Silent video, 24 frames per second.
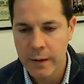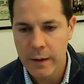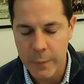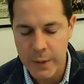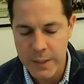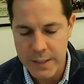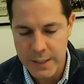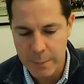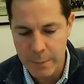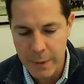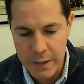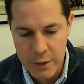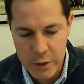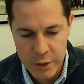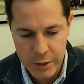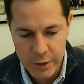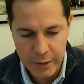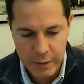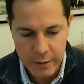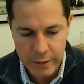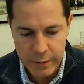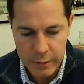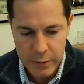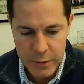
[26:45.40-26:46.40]
As I
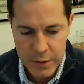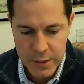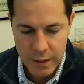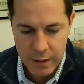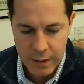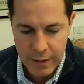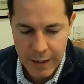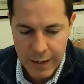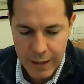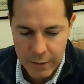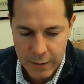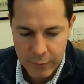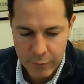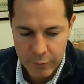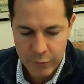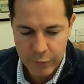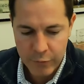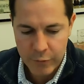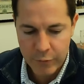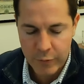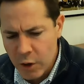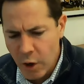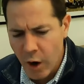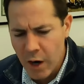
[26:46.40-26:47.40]
mentioned, there's a lot of
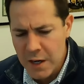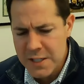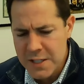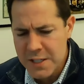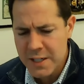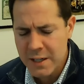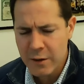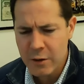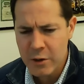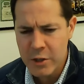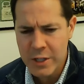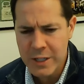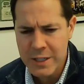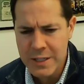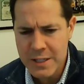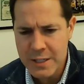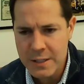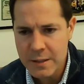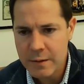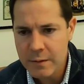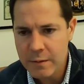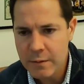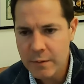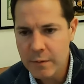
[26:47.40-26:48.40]
cost
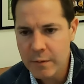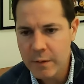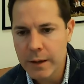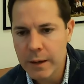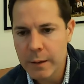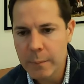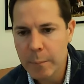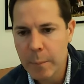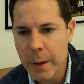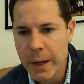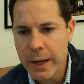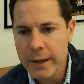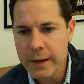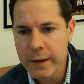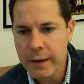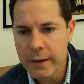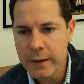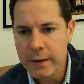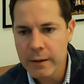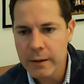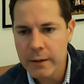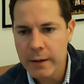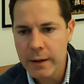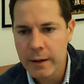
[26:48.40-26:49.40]
synergies in
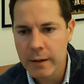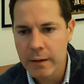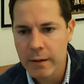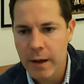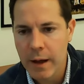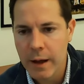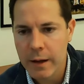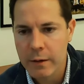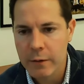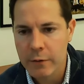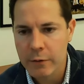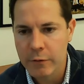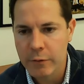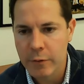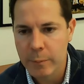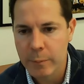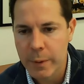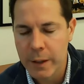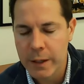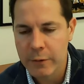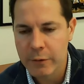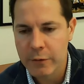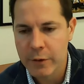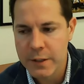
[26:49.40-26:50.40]
banking and a lot of
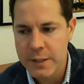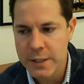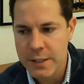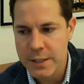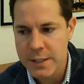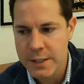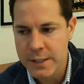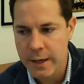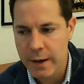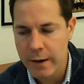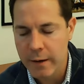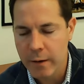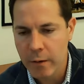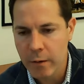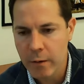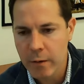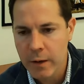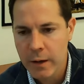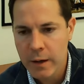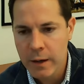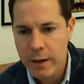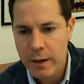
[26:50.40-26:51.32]
benefits of scale.